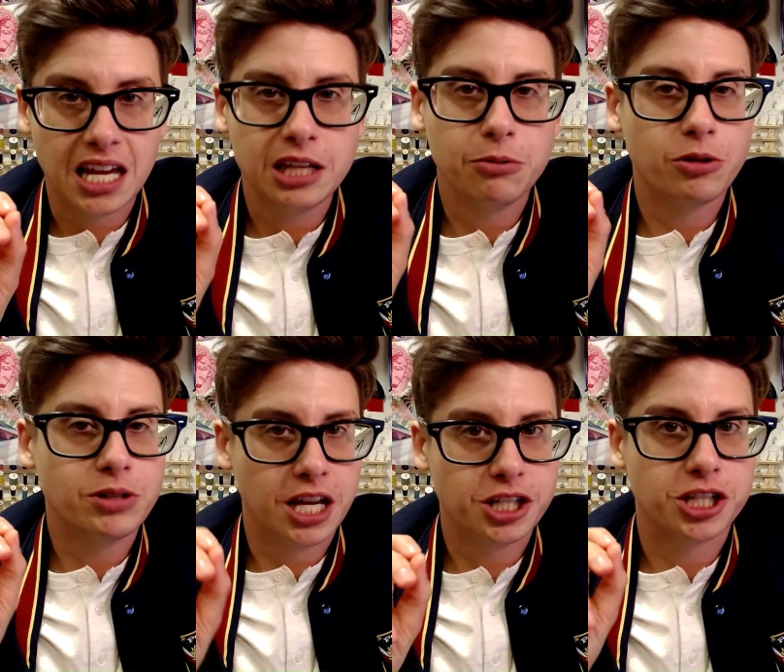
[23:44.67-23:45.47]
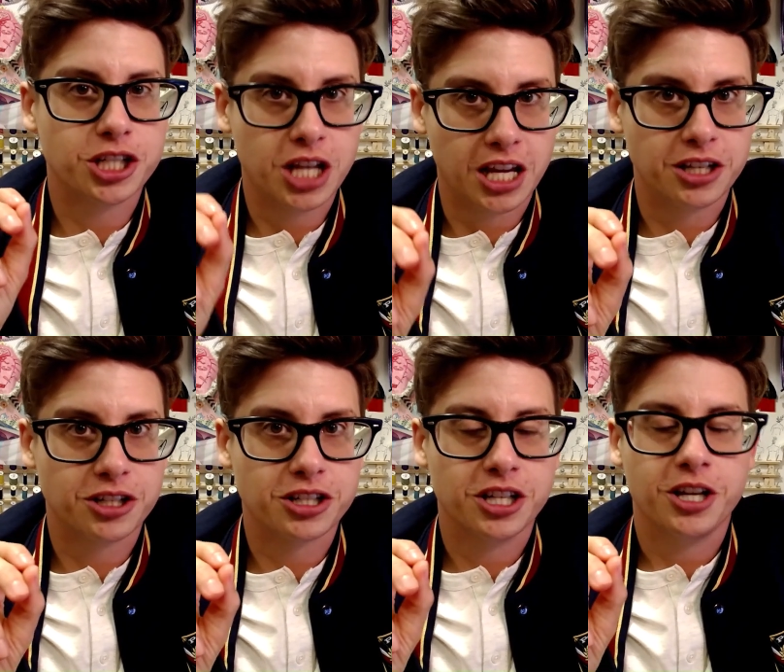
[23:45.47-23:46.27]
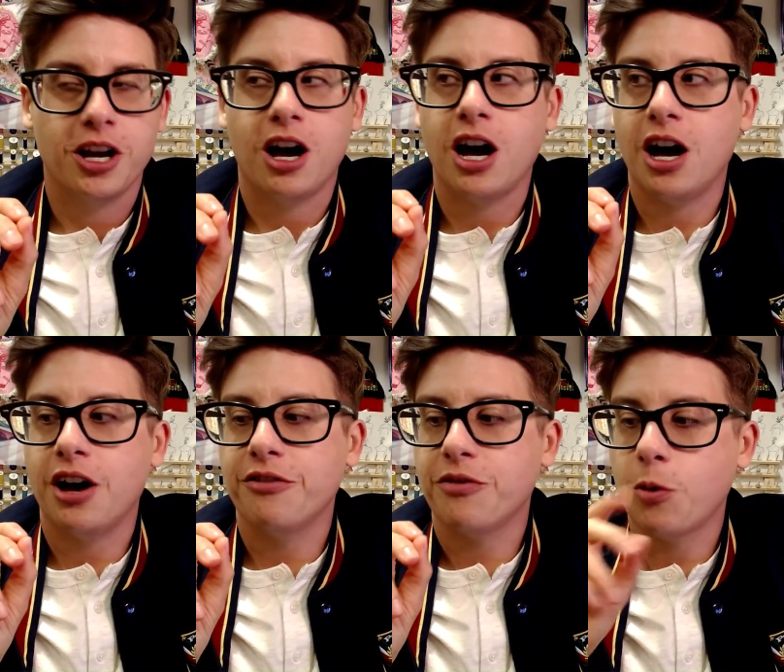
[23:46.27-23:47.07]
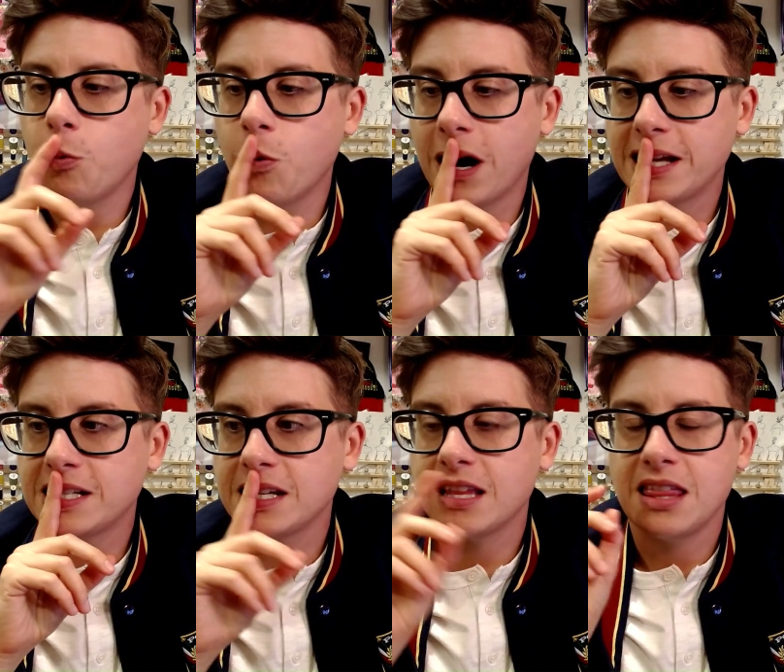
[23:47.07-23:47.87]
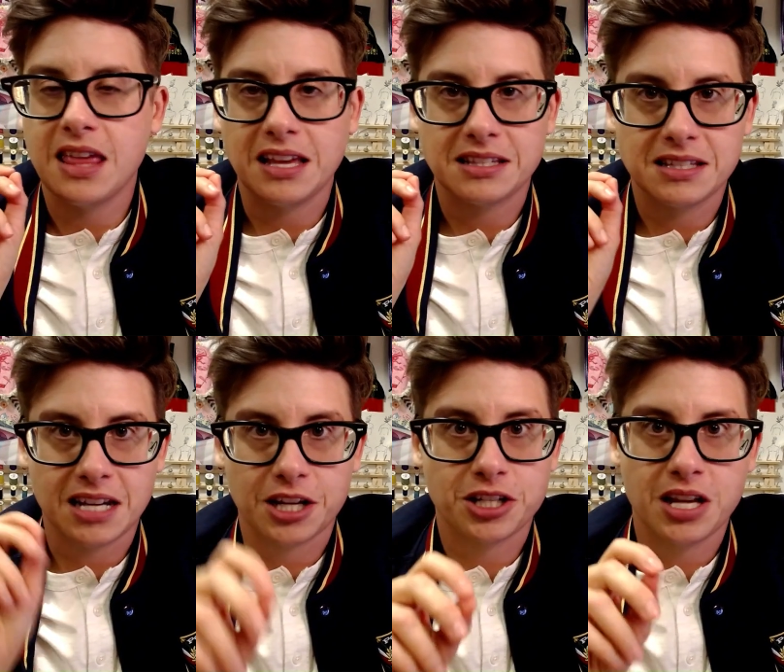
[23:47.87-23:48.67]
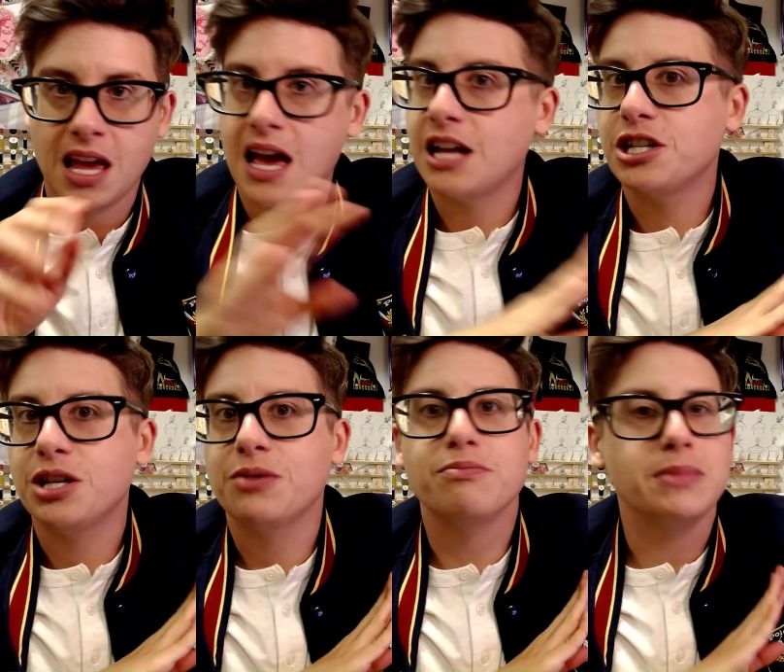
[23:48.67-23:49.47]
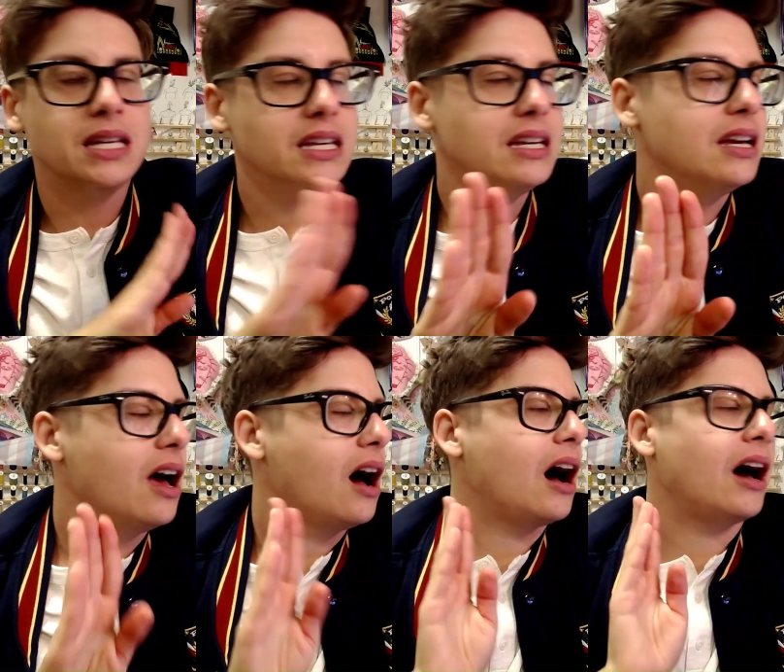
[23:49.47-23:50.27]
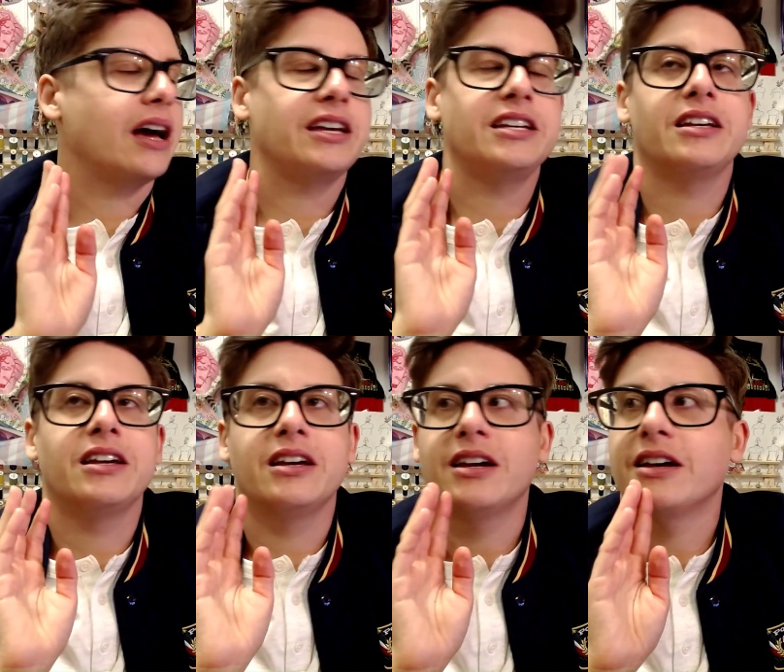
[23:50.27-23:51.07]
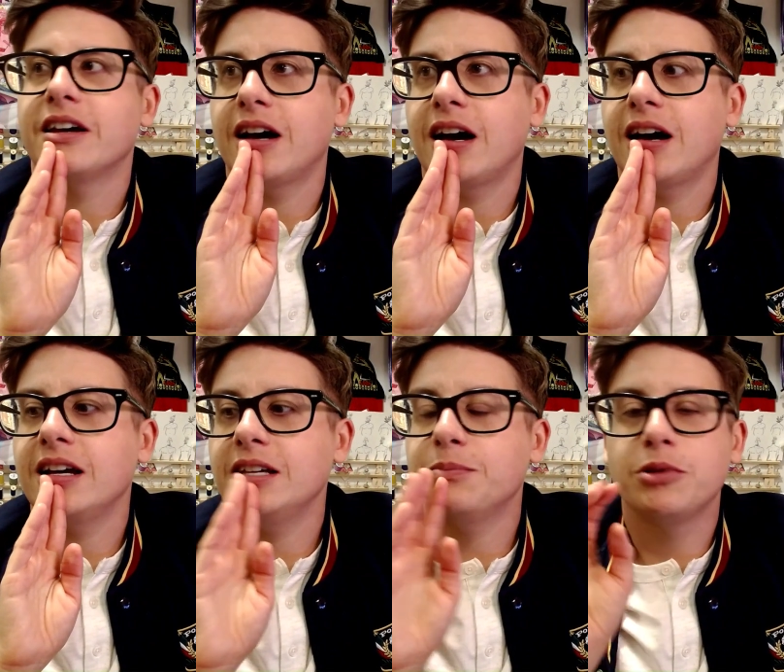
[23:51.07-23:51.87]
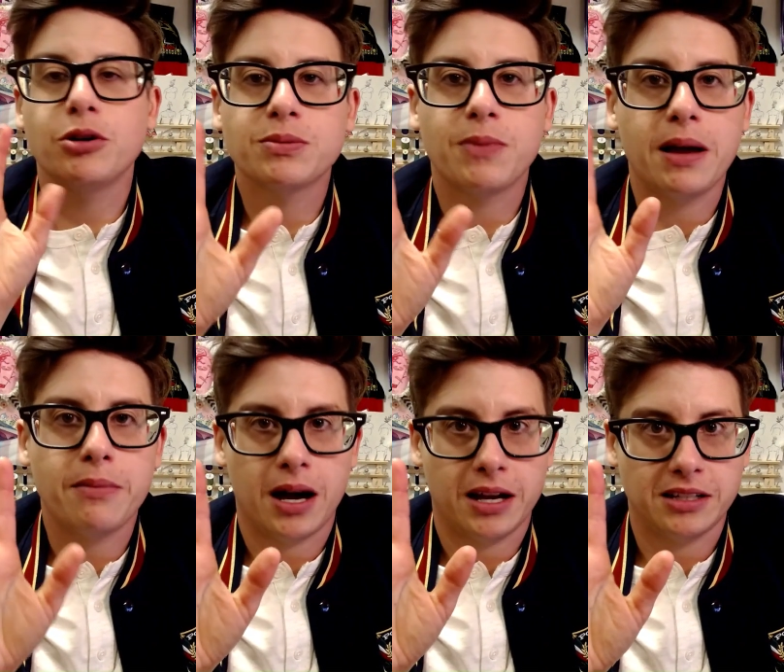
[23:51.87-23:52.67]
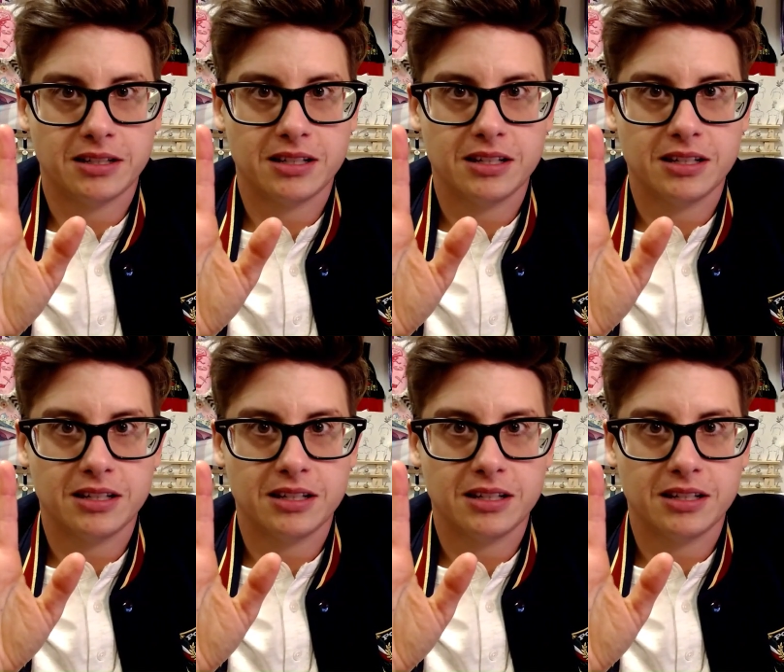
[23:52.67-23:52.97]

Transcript: rotation change of what they stitch. And to me, it blows my mind